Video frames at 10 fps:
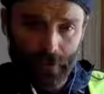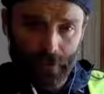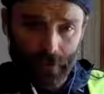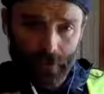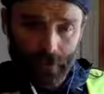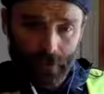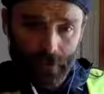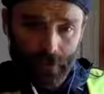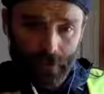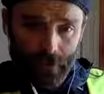
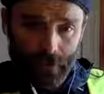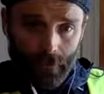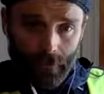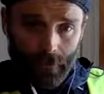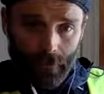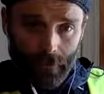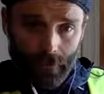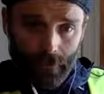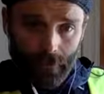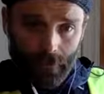
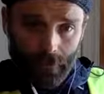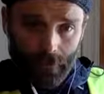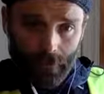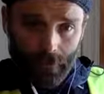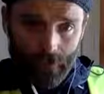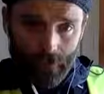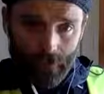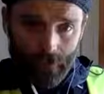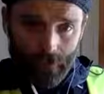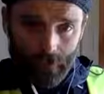
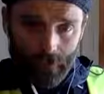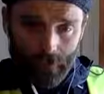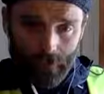Nobody speaks.